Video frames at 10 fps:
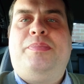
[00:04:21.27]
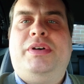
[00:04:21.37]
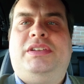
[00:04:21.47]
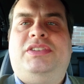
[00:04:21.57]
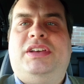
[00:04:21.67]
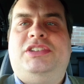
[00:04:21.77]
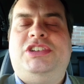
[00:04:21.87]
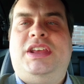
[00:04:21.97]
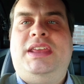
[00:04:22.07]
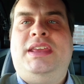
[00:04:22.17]
But uh,
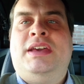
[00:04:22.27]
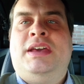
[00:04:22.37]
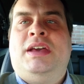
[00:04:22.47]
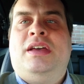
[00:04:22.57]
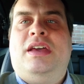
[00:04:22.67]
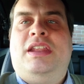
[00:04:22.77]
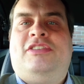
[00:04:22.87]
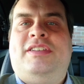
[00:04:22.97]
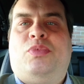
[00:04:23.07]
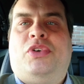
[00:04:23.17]
she
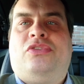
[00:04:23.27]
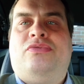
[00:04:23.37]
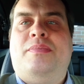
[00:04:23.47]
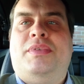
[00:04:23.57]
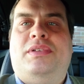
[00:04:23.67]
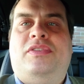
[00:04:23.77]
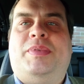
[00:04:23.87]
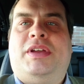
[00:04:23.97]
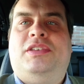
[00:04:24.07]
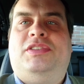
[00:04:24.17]
initially was removed
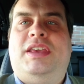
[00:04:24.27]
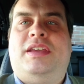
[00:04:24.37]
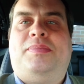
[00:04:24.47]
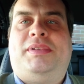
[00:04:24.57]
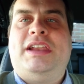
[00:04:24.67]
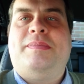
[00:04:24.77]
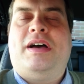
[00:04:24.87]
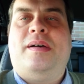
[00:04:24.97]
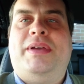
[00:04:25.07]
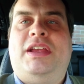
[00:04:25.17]
because he complained
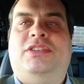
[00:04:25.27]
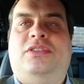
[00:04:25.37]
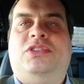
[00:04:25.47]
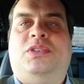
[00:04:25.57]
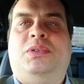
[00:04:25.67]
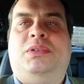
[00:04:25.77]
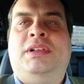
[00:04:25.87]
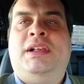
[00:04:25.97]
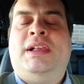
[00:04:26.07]
about her being too tall.